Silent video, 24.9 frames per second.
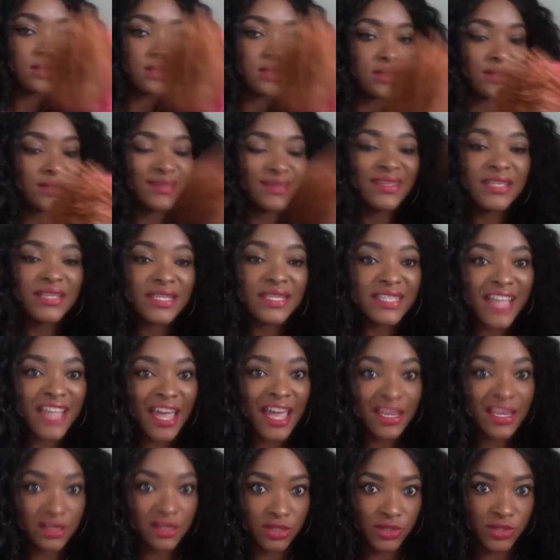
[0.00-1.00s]
this this is
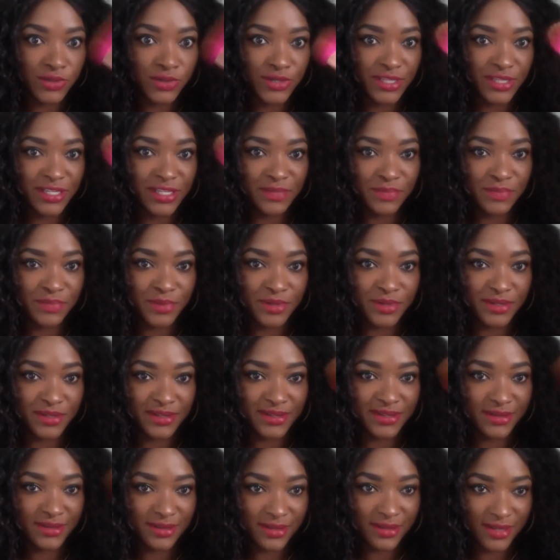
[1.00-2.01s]
kind of dirty
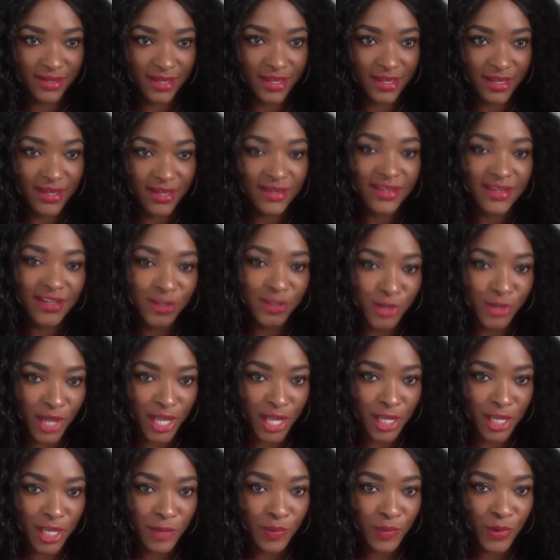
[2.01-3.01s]
you
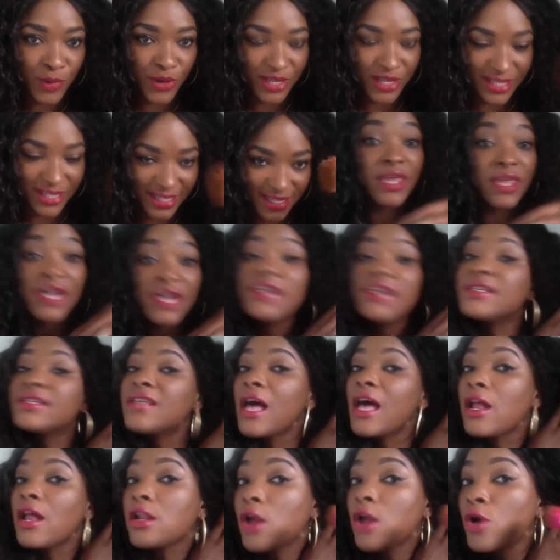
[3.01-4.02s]
get the point. This
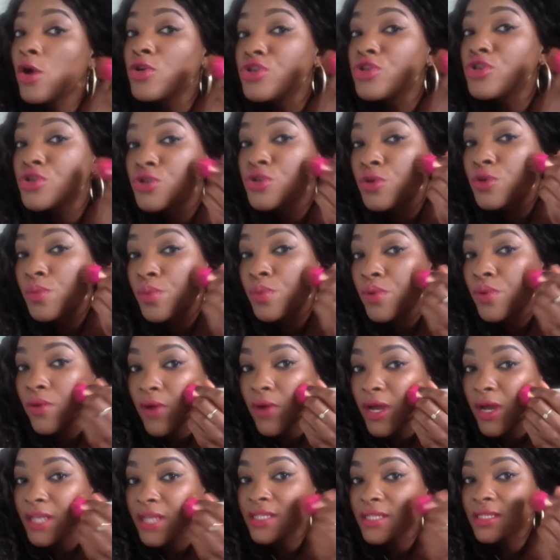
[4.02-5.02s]
allow you to
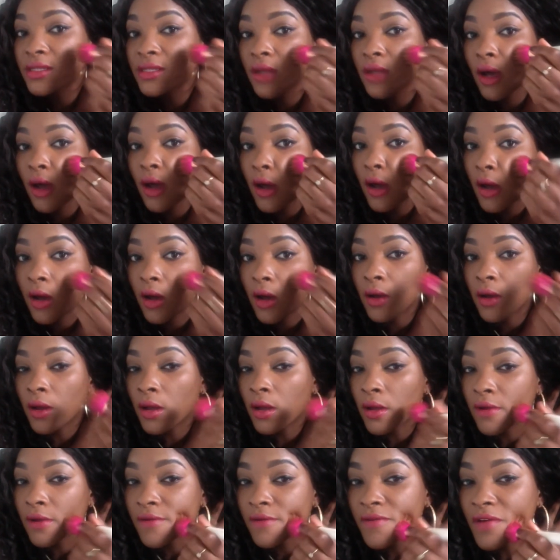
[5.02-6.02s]
press the
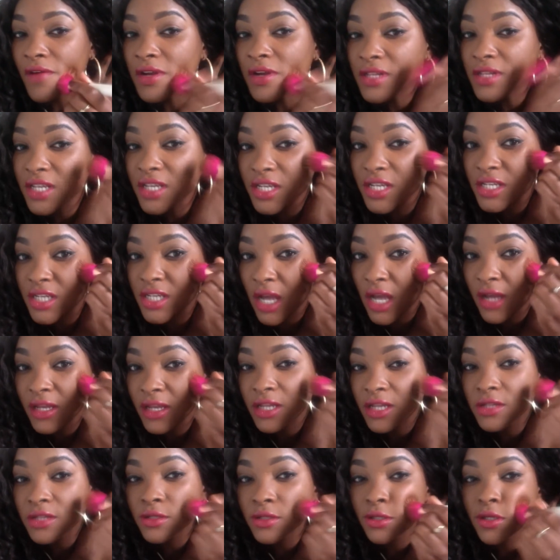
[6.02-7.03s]
foundation
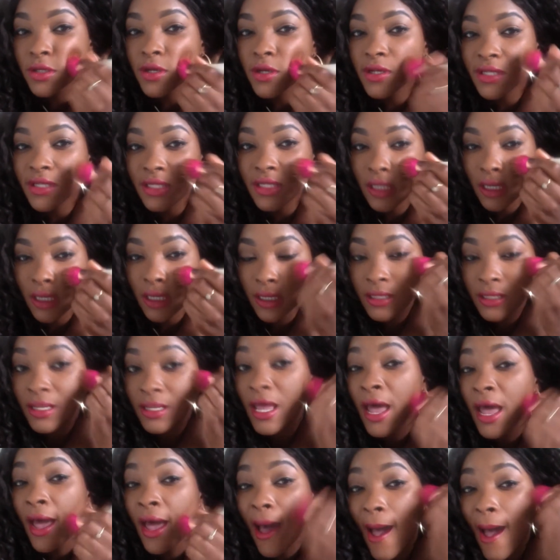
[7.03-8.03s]
into your skin
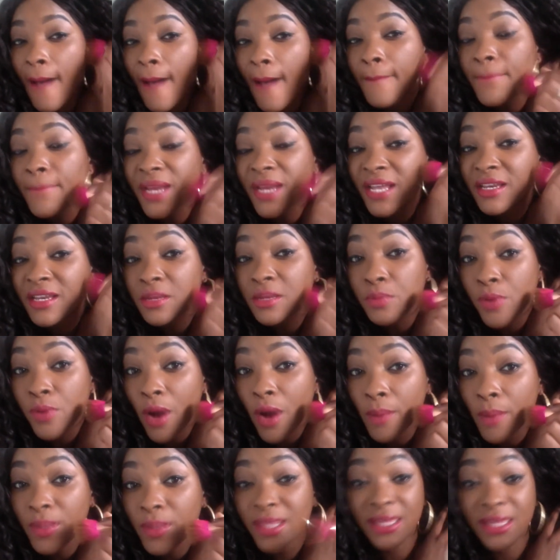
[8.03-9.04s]
and blend it
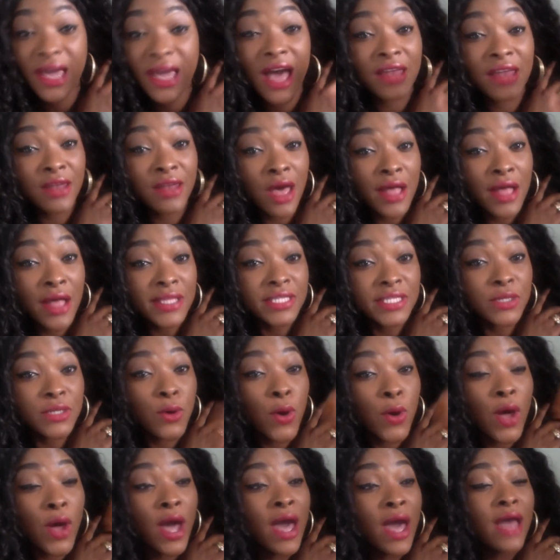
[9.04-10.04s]
properly. And
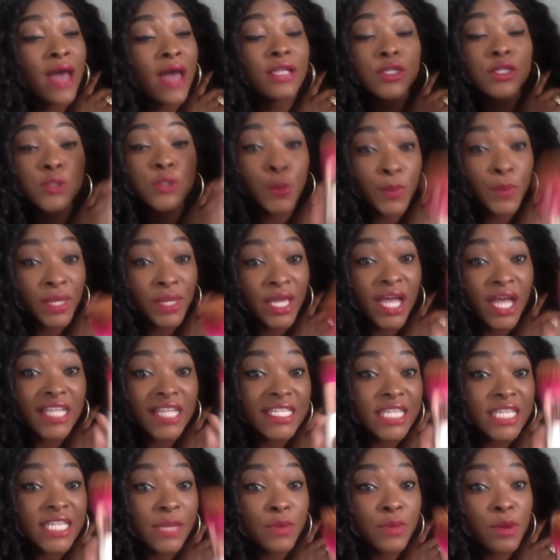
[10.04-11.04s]
also, to me, a
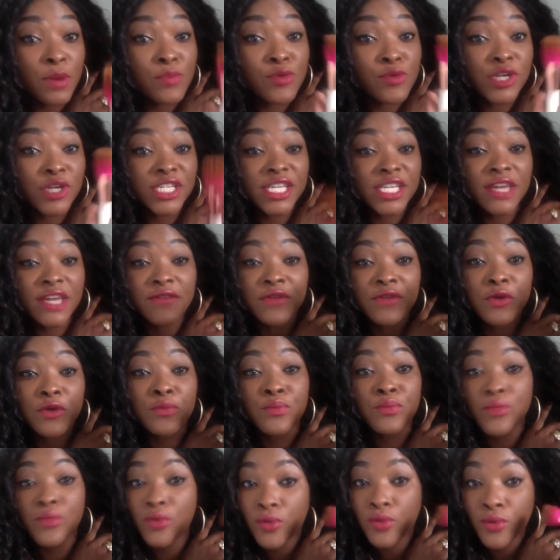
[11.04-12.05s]
stipple brush give you
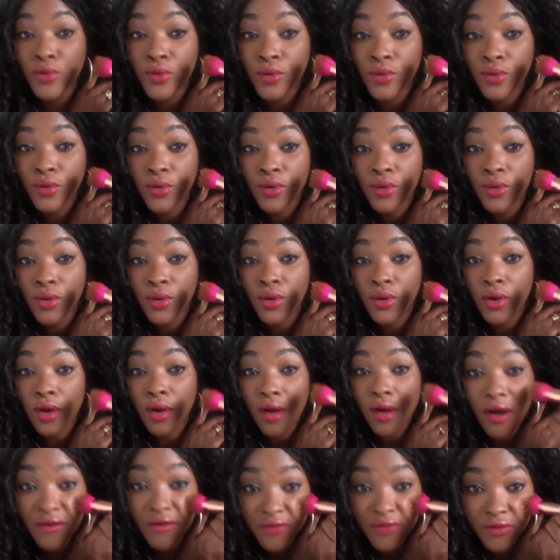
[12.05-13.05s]
more
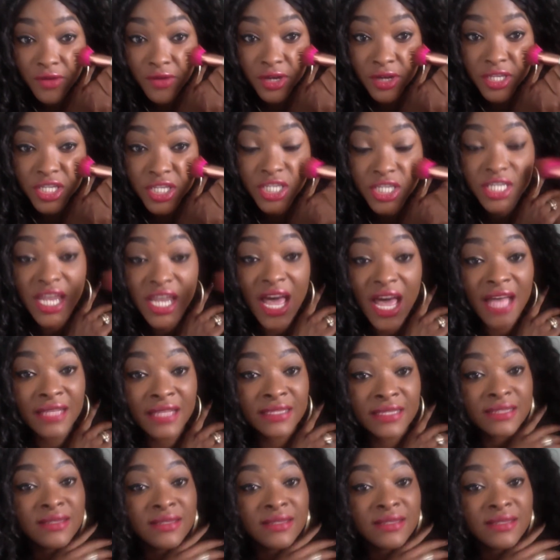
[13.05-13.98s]
coverage than